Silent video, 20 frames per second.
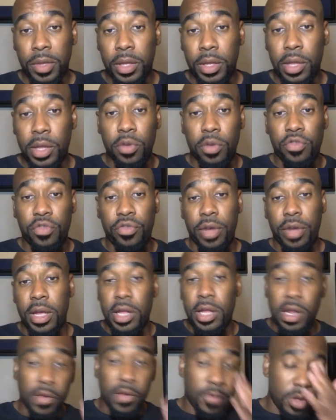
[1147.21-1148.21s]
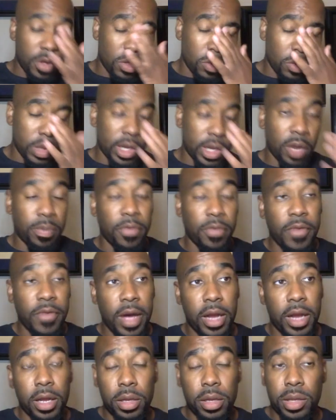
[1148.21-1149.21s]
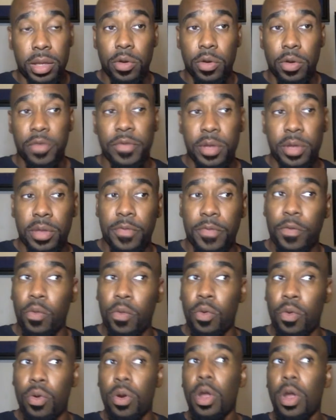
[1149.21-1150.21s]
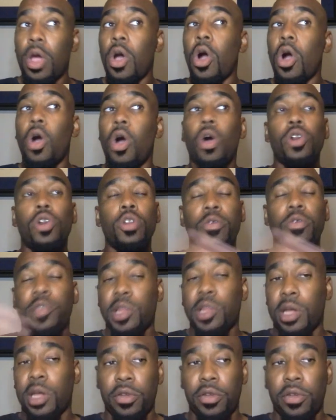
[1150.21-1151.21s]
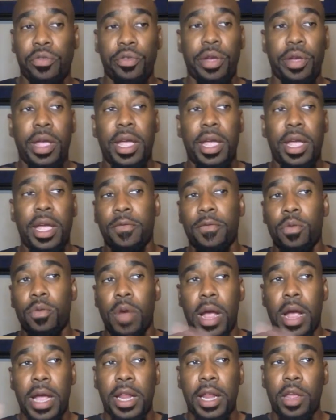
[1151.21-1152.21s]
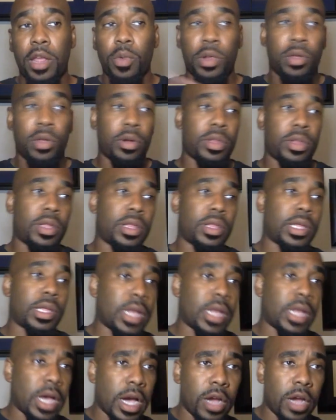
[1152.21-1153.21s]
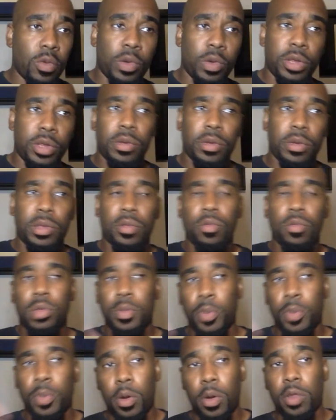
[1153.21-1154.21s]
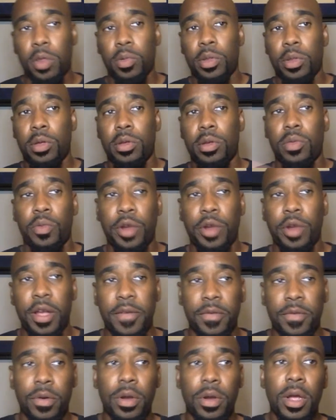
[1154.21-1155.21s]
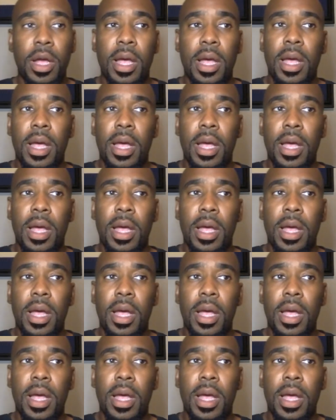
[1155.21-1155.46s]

These are trained individuals that are providing a service for all over the country in a variety, whether it's a salon, whether it's through sports, whether it's whatever.